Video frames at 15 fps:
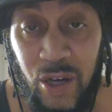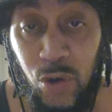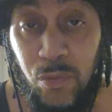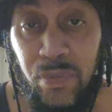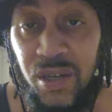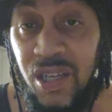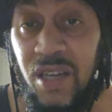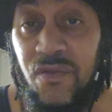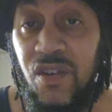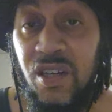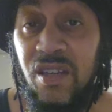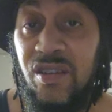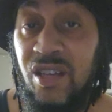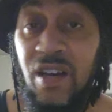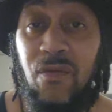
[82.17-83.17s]
I don't believe
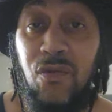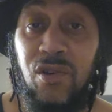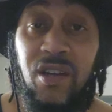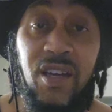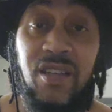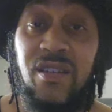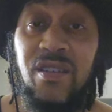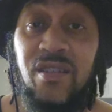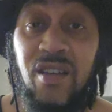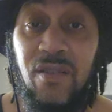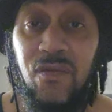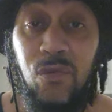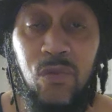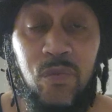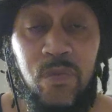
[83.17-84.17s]
in the devil to hate the
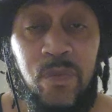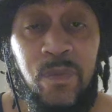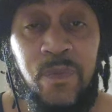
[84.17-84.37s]
devil.